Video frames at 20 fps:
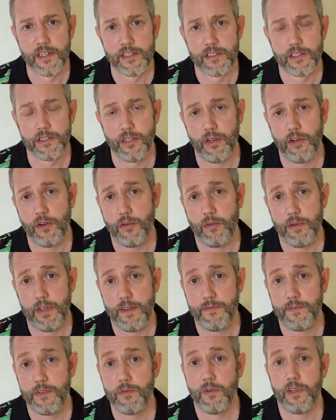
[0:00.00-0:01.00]
So
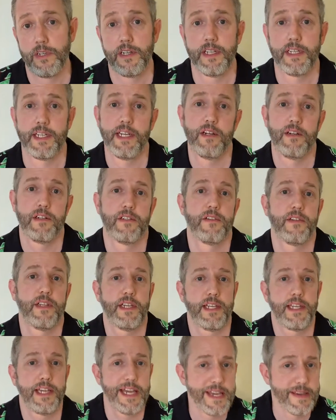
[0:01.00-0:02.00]
if you wanted a character
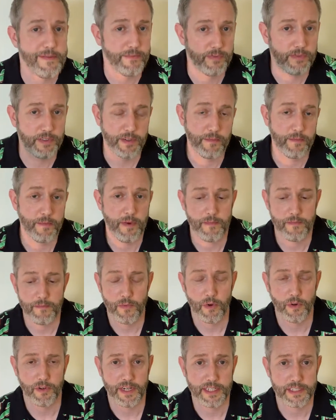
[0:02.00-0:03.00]
that came from
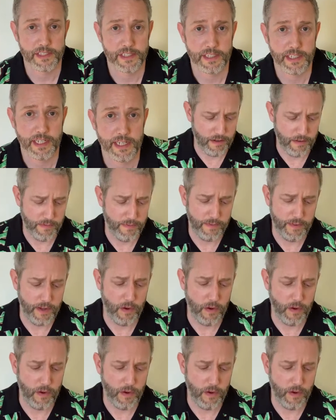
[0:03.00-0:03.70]
MORENCIA,